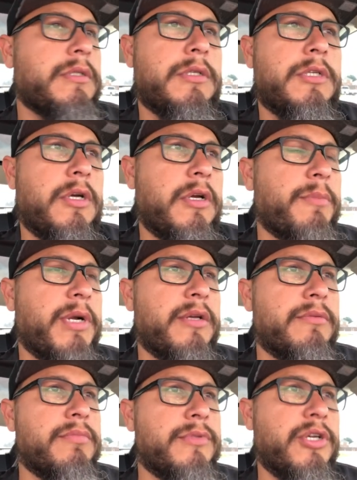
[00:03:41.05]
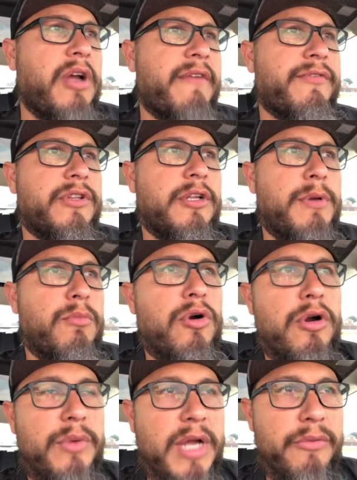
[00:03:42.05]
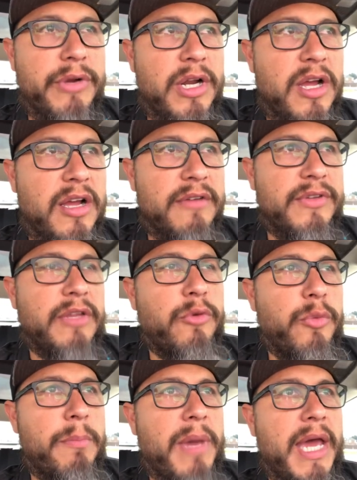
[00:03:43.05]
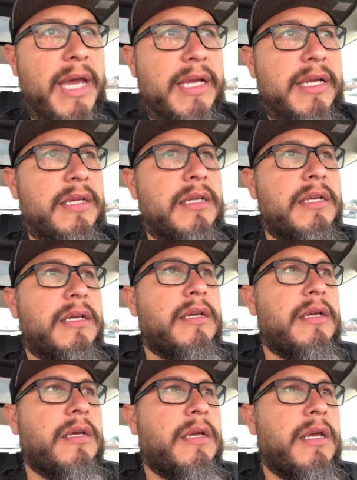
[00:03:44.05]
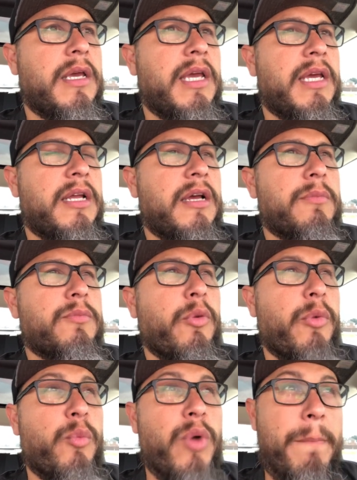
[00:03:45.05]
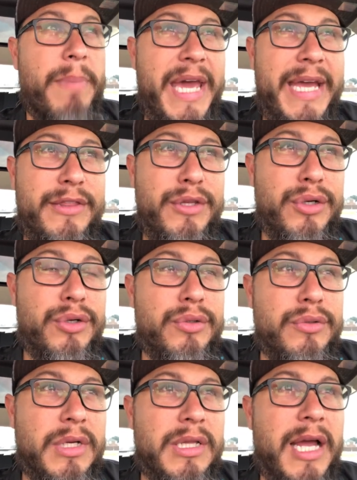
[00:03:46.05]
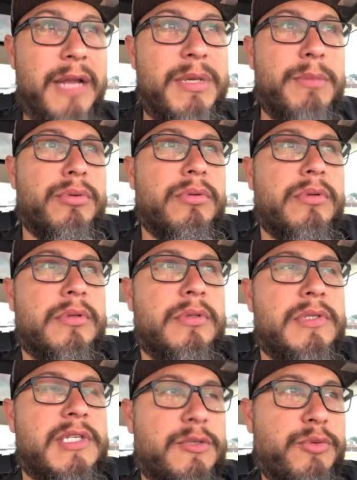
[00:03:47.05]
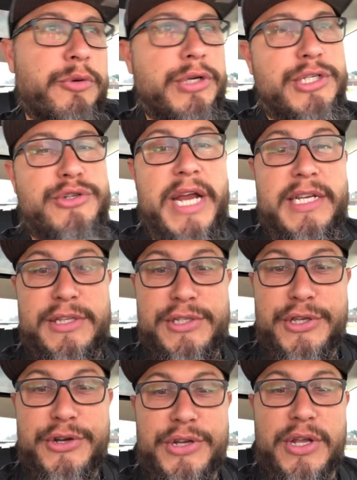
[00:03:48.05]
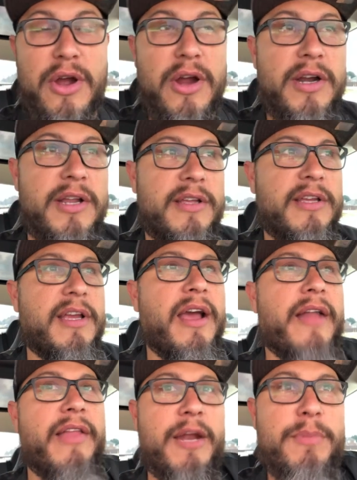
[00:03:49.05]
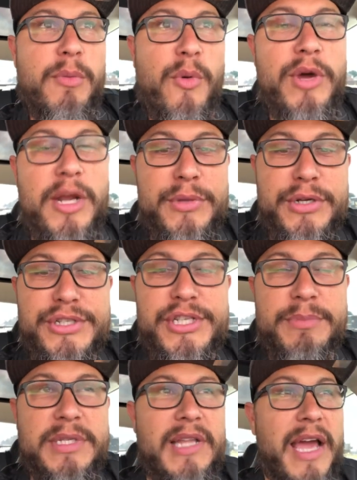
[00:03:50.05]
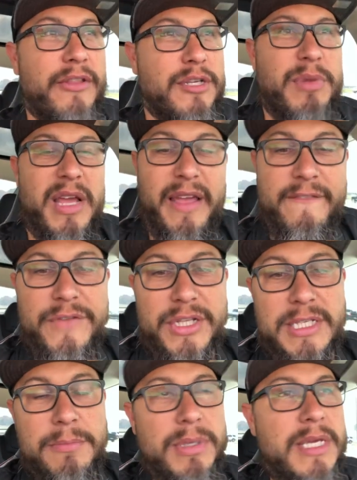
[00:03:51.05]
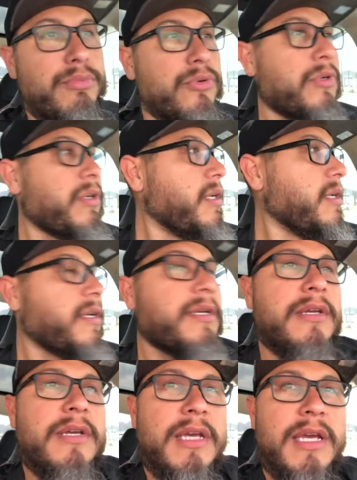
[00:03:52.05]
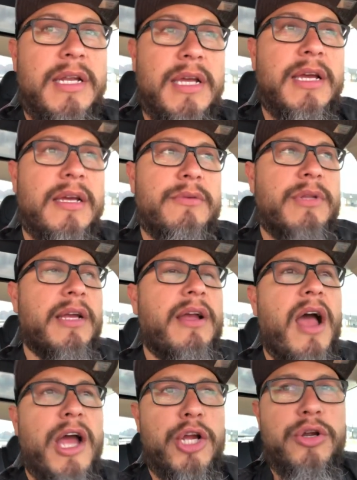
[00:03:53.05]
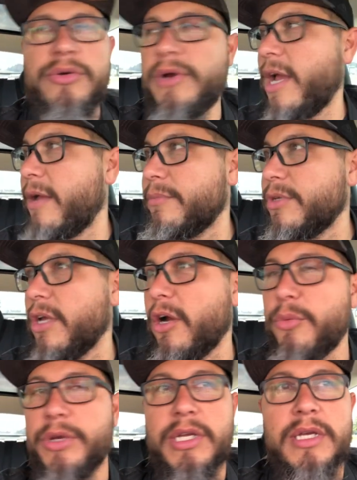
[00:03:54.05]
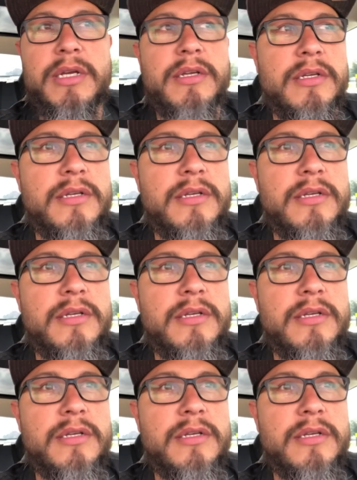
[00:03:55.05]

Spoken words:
you know, everybody took off for a little bit more, and we got ran off, and then we went back. And when we went back, though, a lot of people, since we were distracting the security guard, a lot of people went up there and jumped in line. There's probably like 50 people, and we're like, ah, crap. You know, are we gonna?